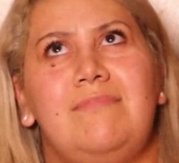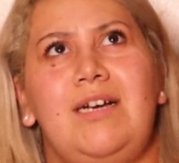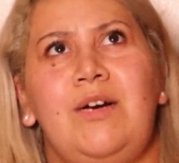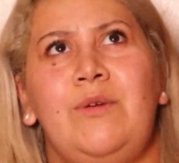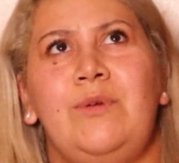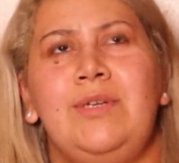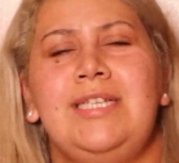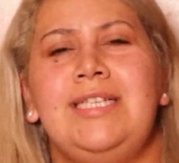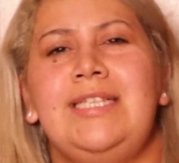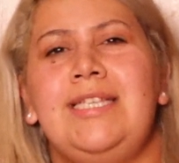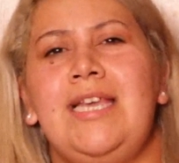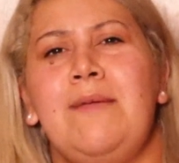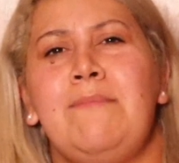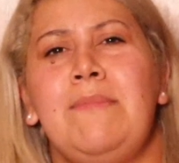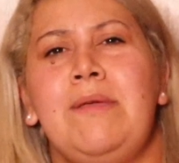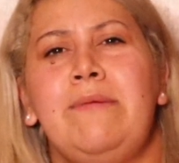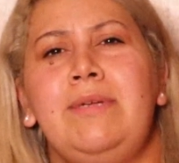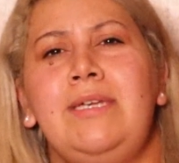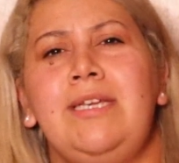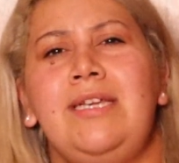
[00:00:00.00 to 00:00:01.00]
I want to say
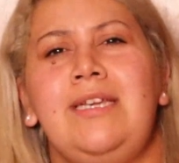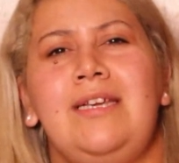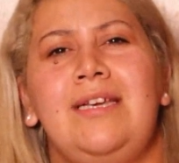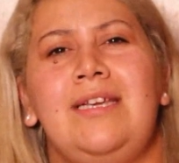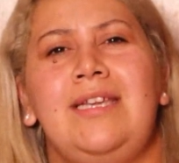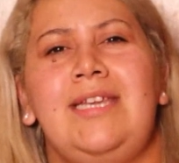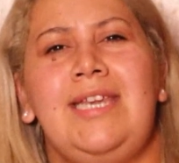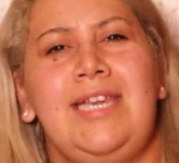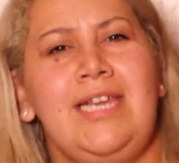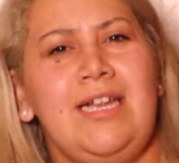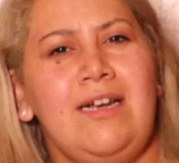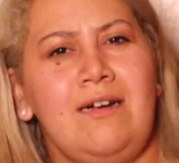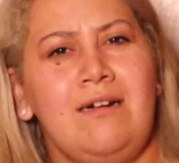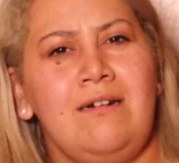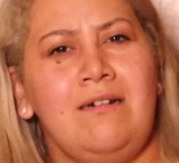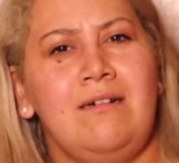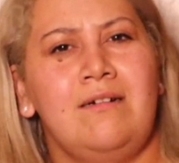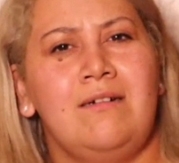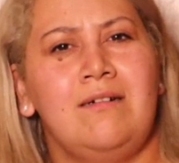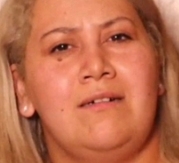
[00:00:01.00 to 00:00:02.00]
maybe a year,
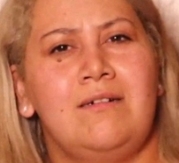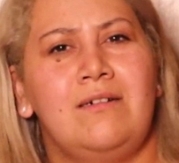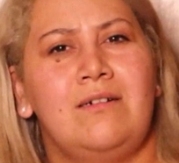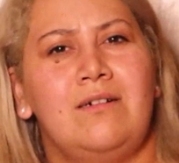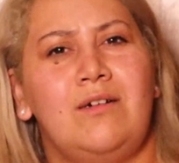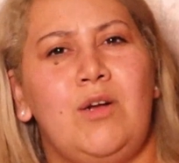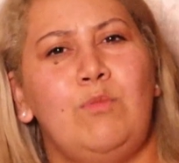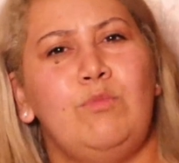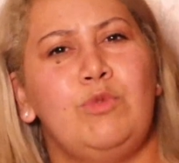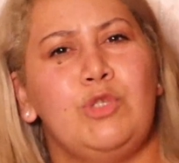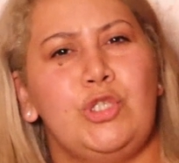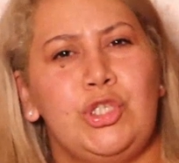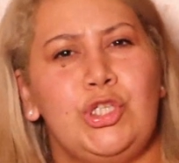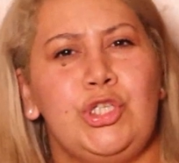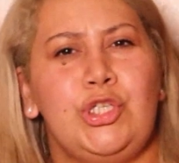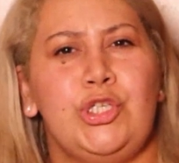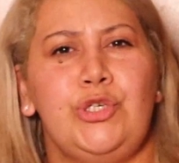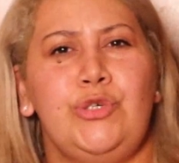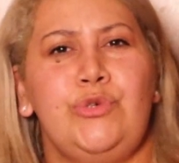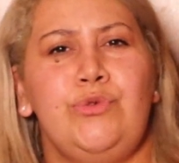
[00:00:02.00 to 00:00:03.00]

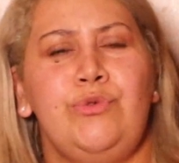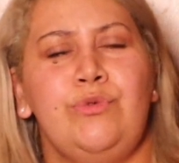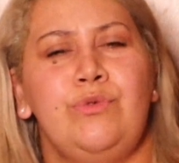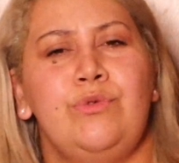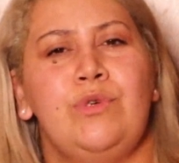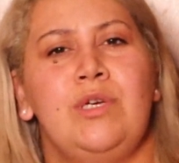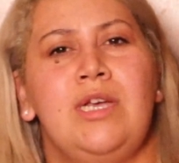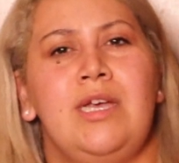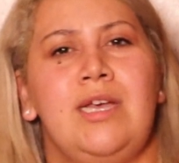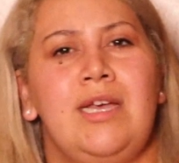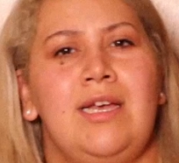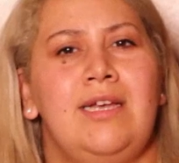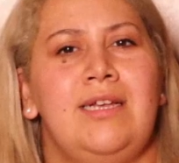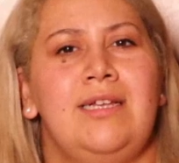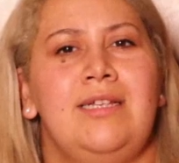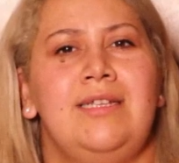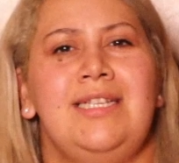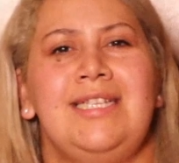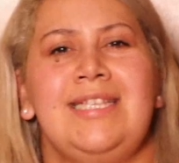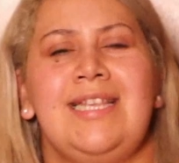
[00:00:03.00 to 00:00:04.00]
almost two.
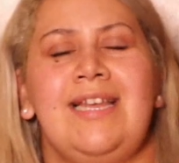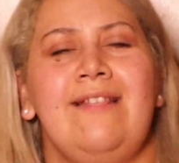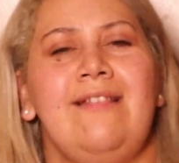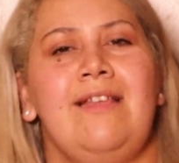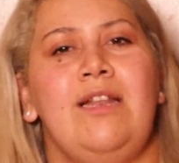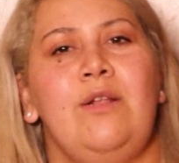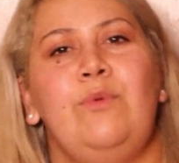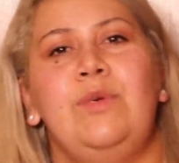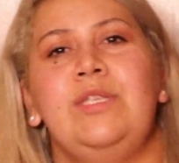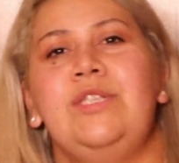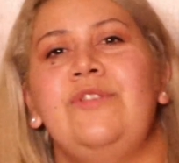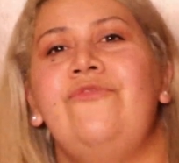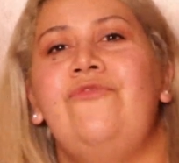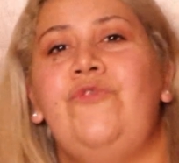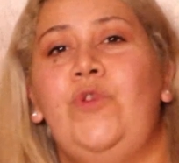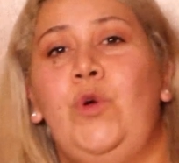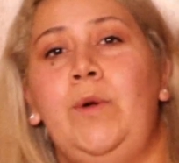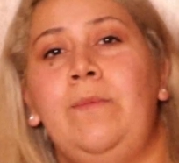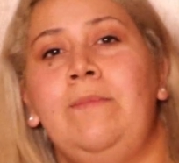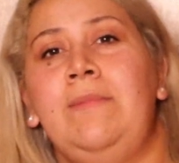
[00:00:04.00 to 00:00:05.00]
Decided that it wasn't
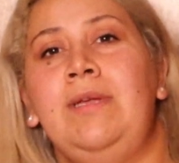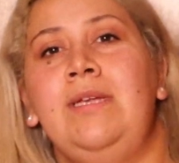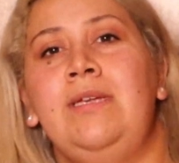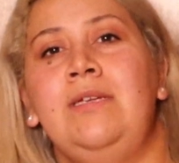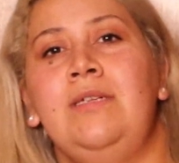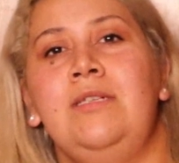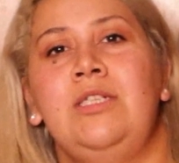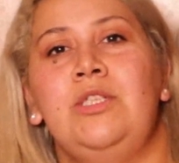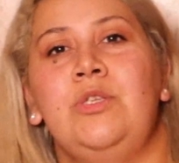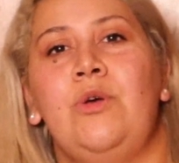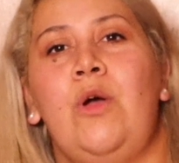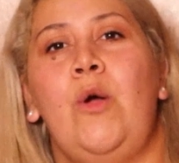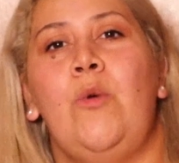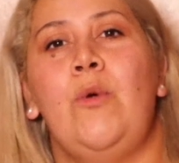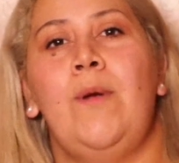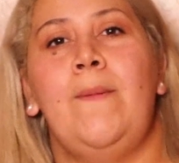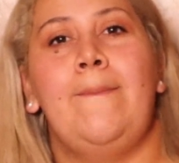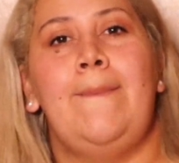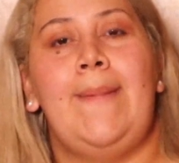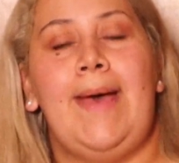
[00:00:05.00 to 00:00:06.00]
for me, so I
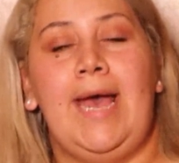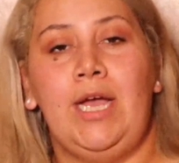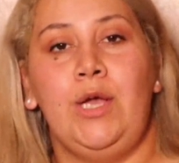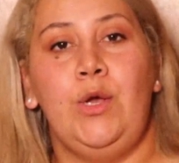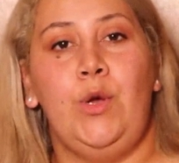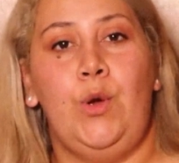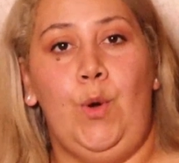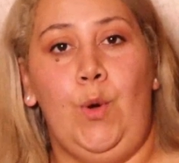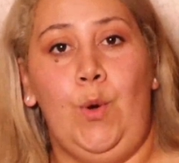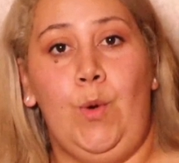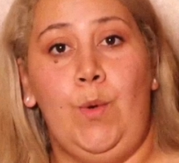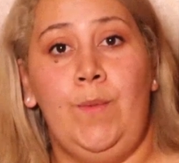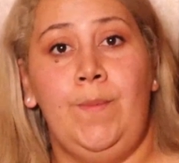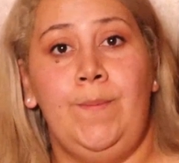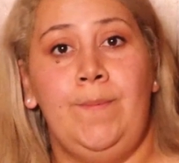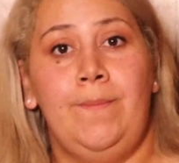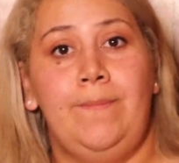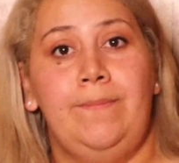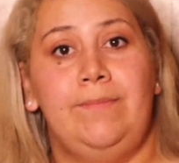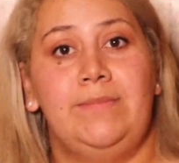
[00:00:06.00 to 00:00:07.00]
went back
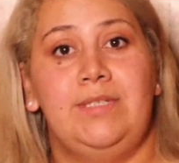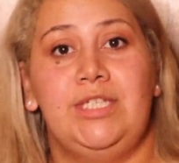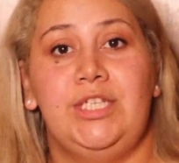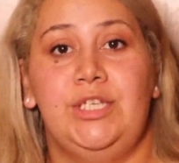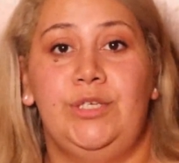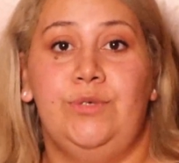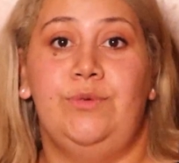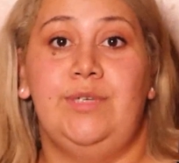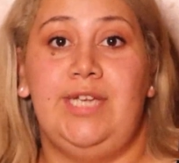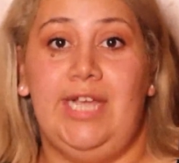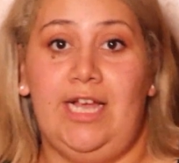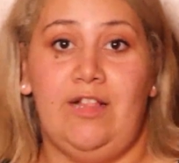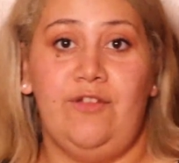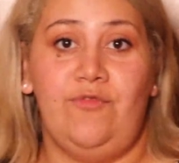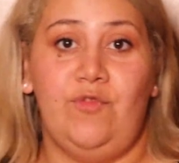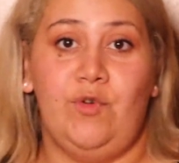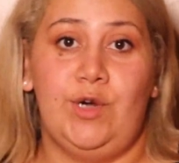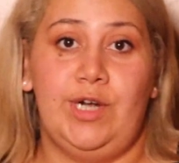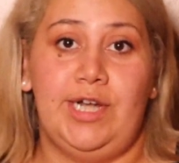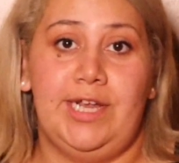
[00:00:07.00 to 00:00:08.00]
home to
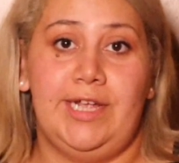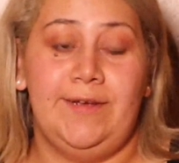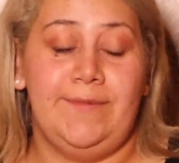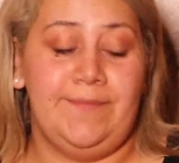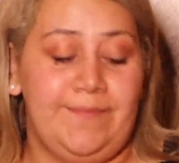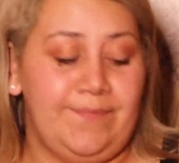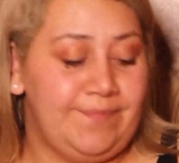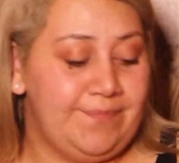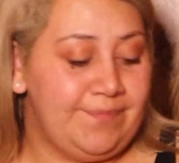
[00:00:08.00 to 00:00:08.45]
California.